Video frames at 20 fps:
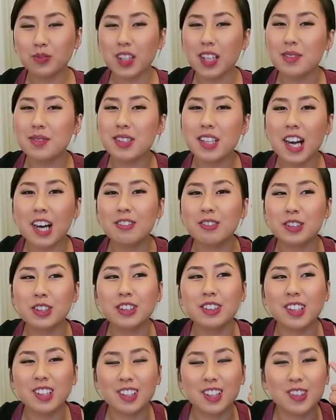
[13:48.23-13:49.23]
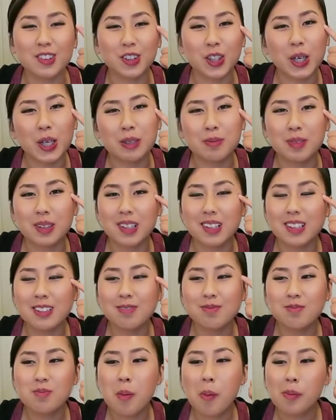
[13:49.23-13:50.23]
I'd be having like a thought in my
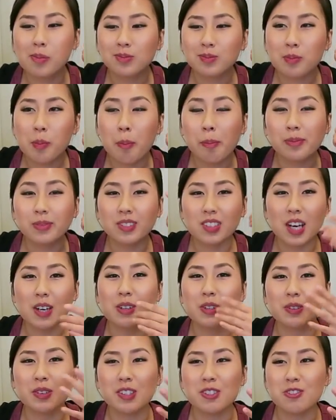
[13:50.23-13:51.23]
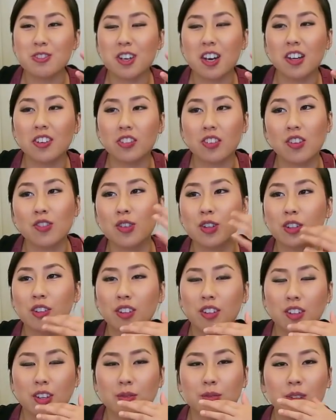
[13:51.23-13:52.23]
head and I would want to talk, and then
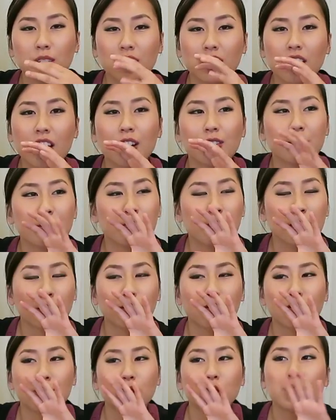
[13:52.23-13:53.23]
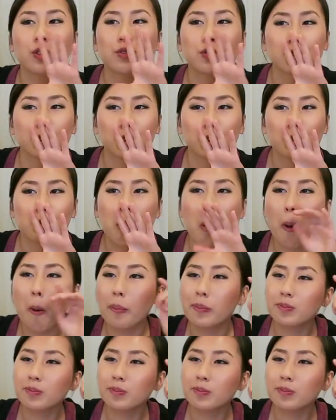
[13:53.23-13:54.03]
like I have a mouth full of food.